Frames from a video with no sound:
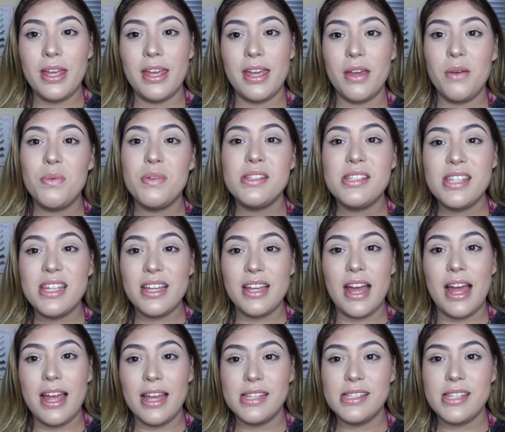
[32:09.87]
like, it was the
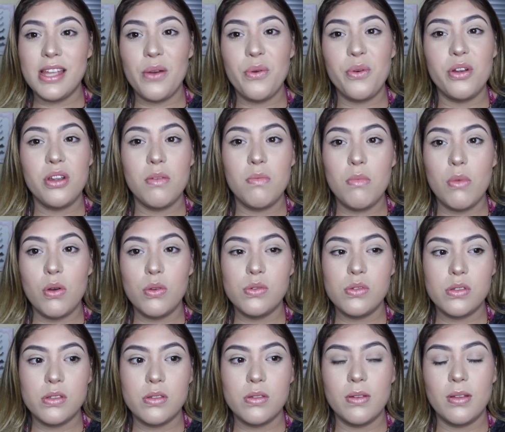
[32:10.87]
guys that were the
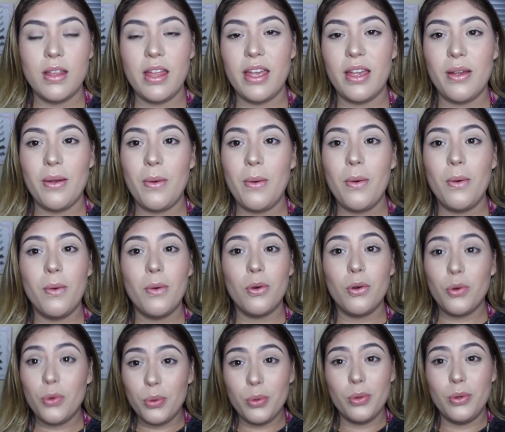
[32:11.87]
most, like,
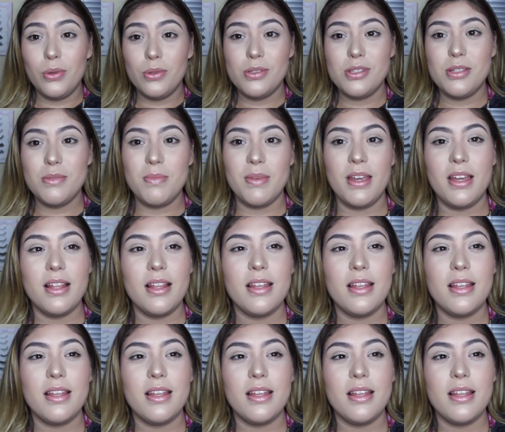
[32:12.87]
cruel to me.